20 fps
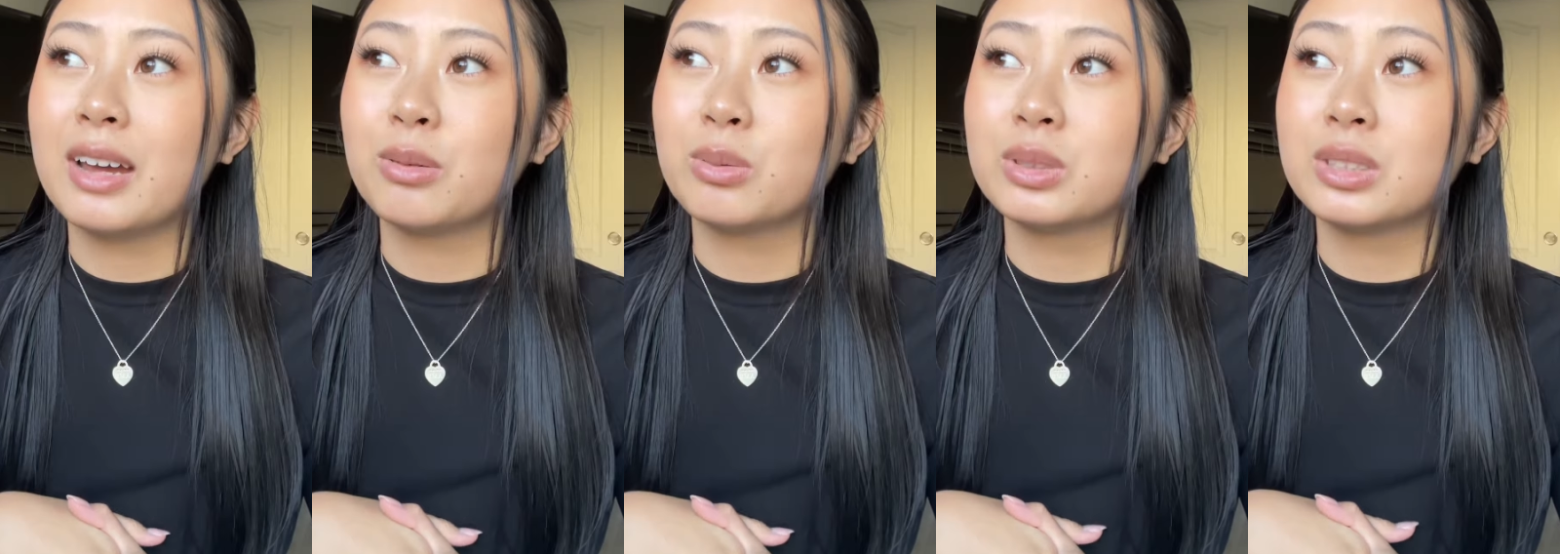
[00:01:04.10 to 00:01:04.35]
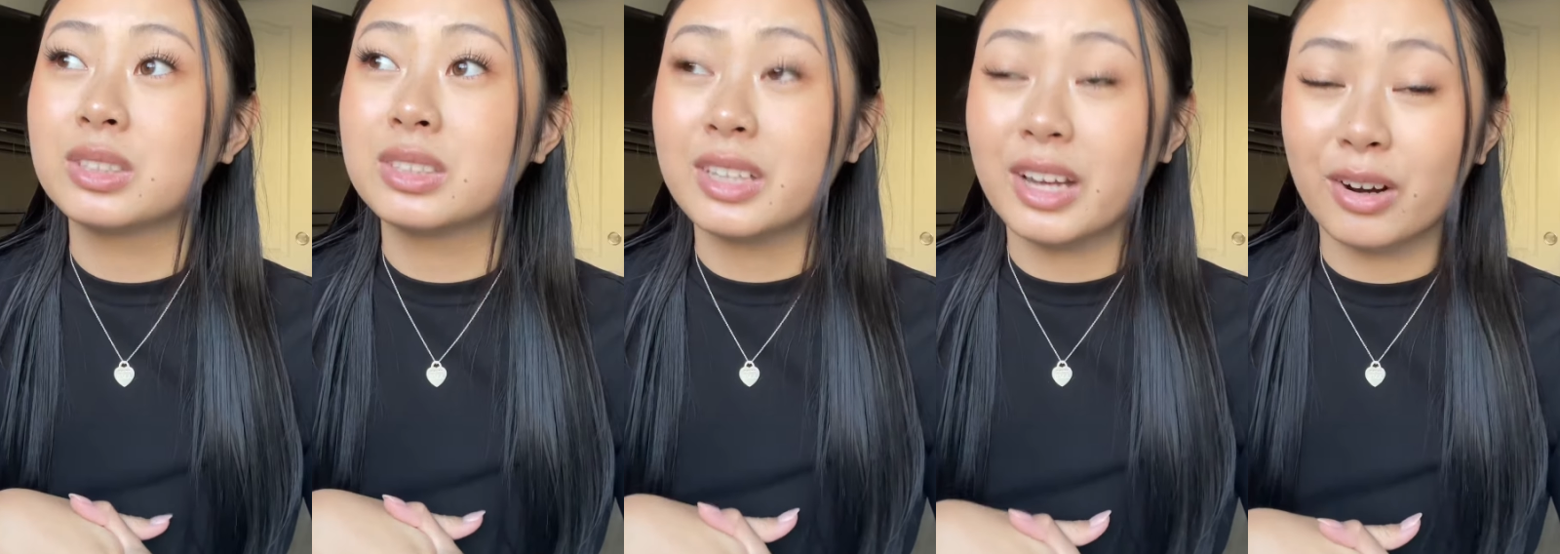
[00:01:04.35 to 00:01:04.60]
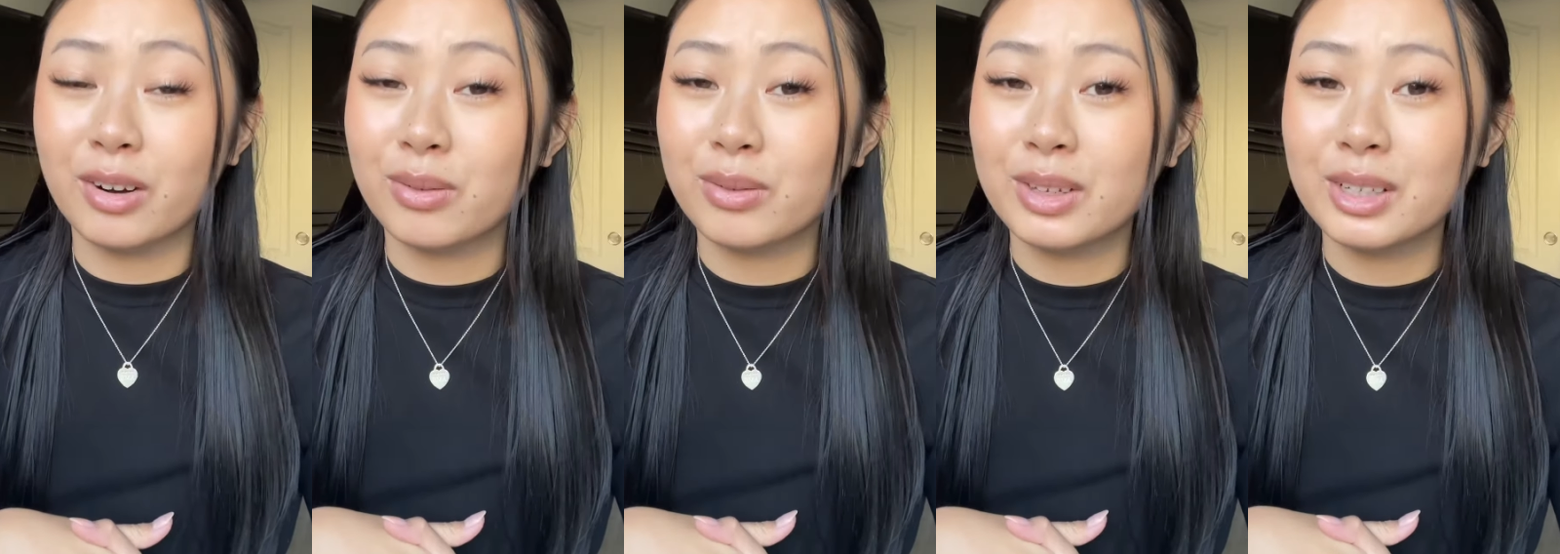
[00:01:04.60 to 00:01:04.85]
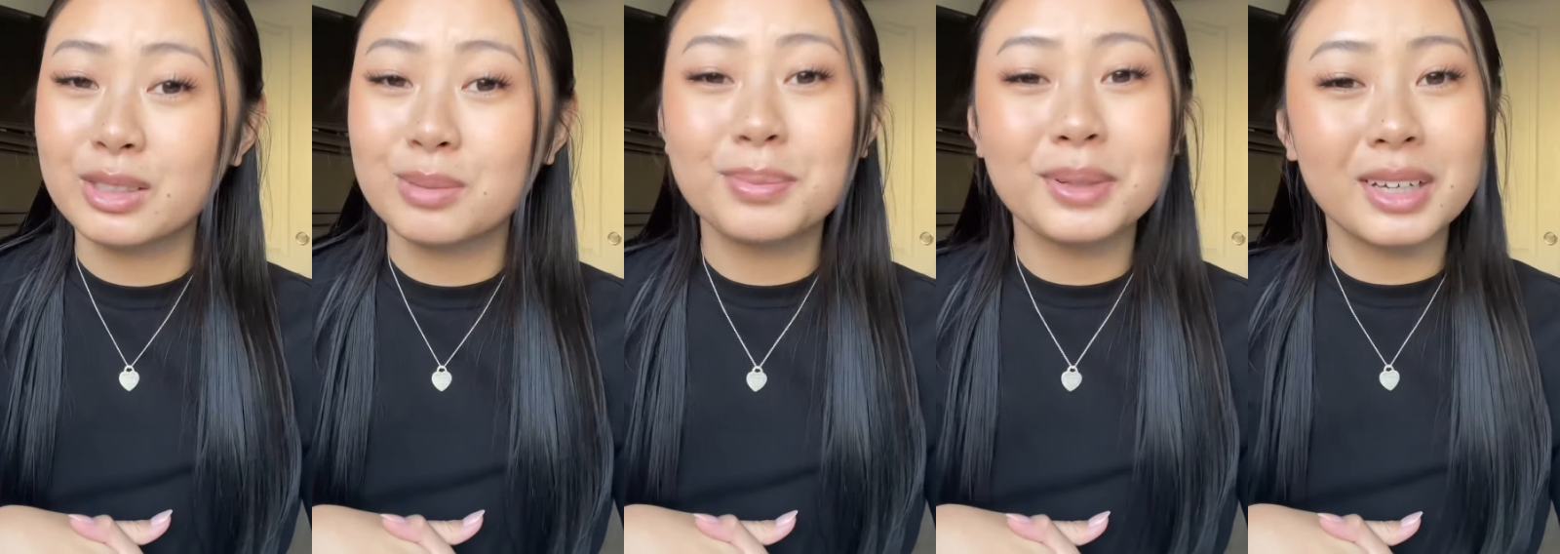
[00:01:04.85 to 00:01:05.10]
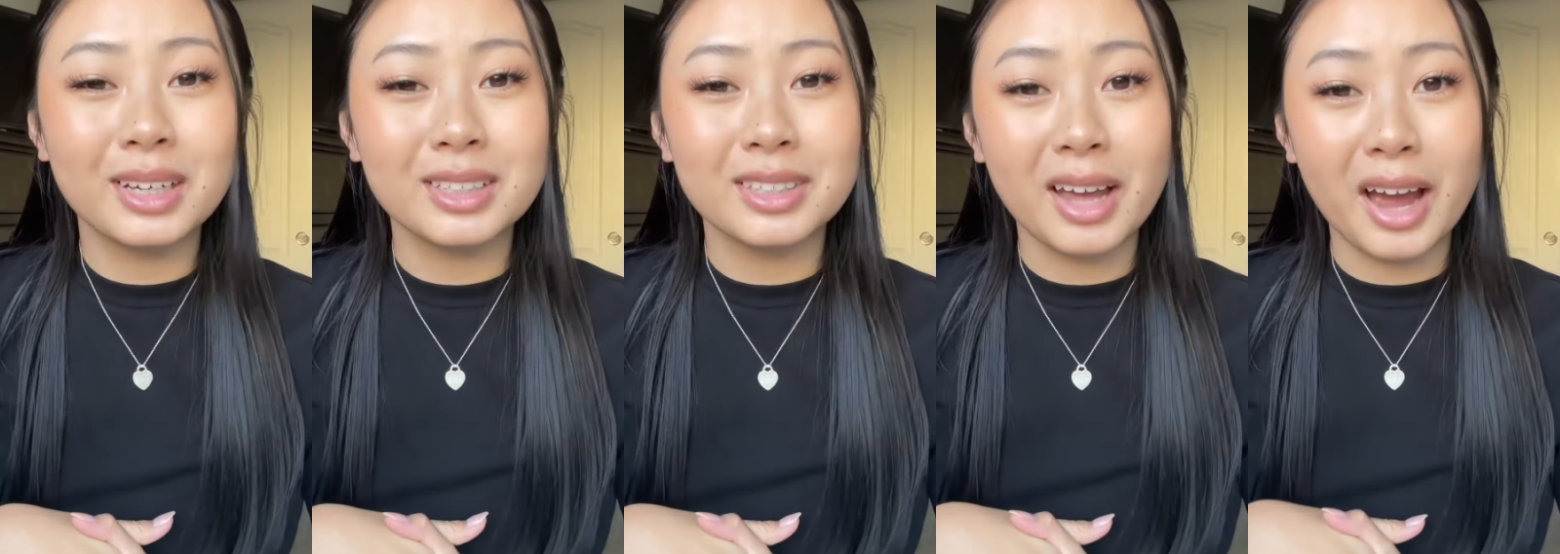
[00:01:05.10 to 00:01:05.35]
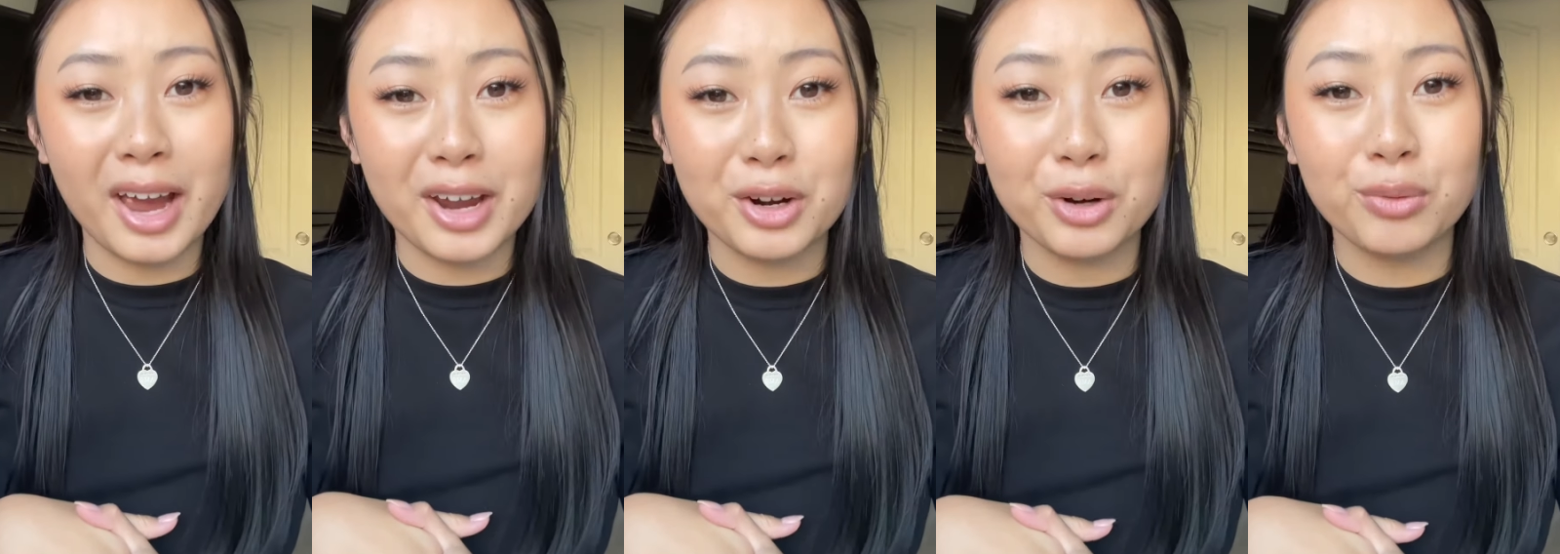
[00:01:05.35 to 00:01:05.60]
was scared of this because
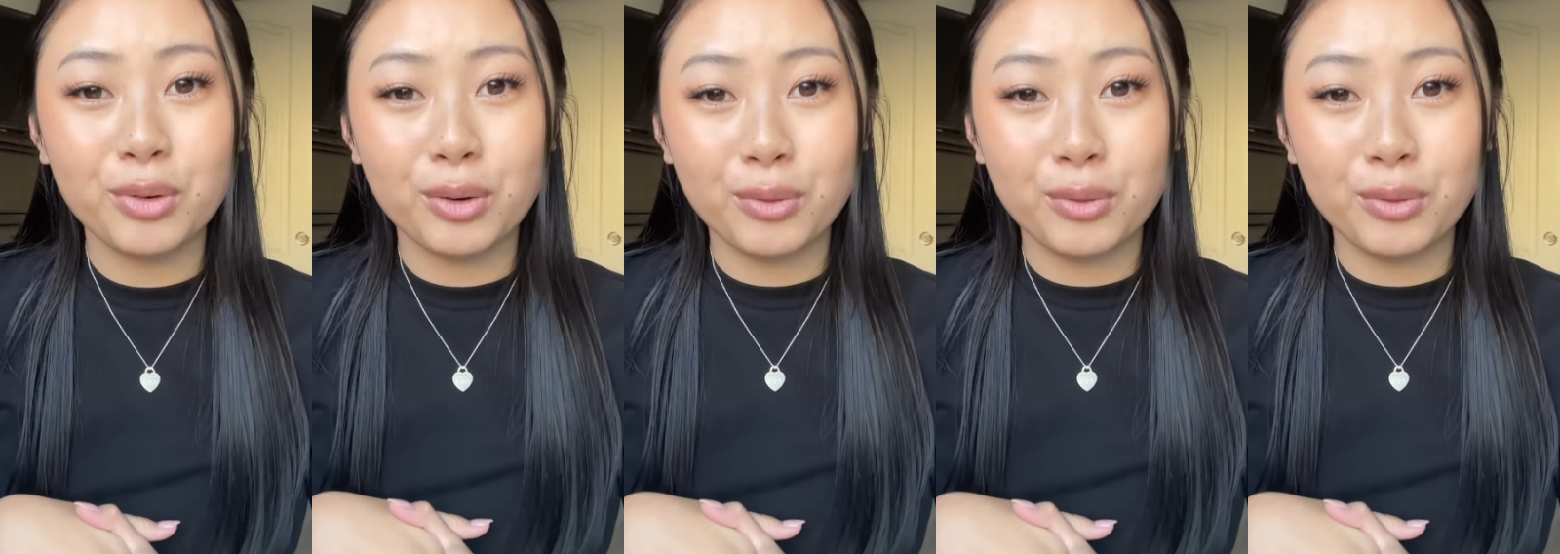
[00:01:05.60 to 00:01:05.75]
I know for